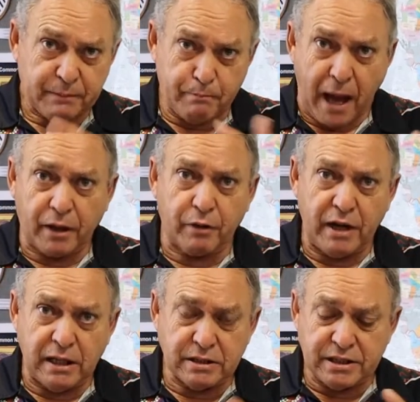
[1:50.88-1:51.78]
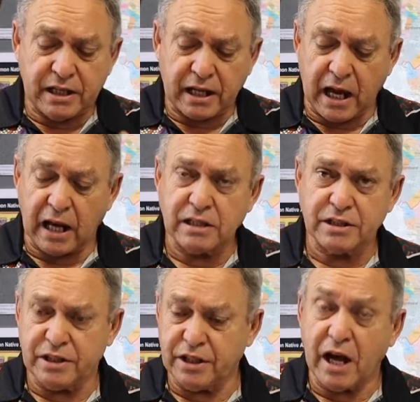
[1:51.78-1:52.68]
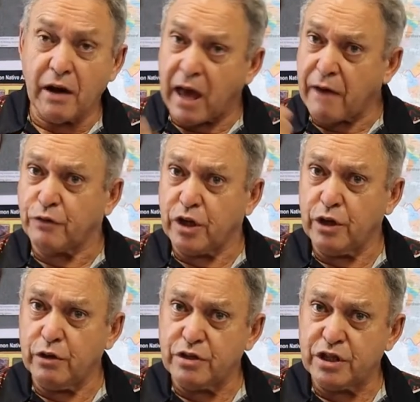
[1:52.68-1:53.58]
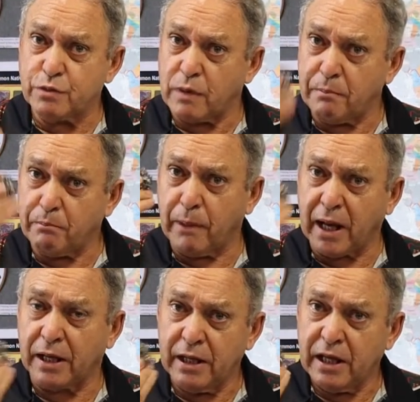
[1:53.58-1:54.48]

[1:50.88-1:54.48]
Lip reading: backgrounds and the colours. You don't have to use this one, but